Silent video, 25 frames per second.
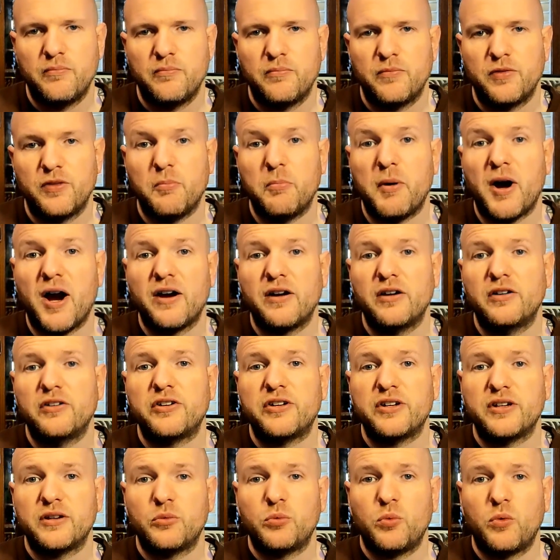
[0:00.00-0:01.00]
The buyer
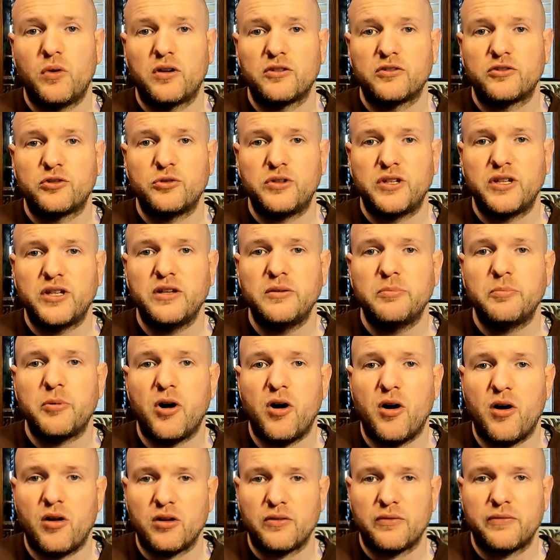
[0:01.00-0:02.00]
did want to keep
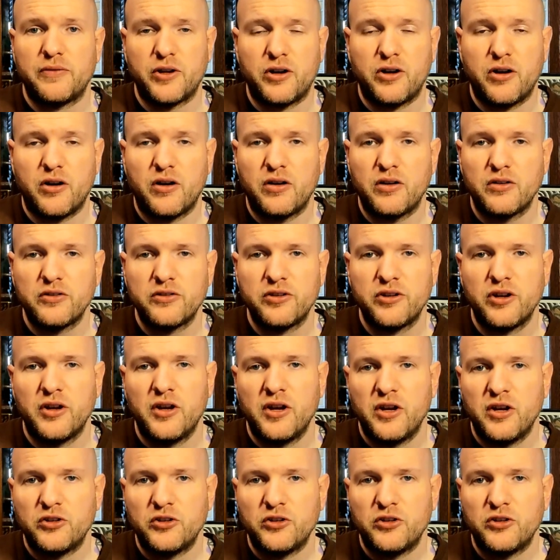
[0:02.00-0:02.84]
all of the cards,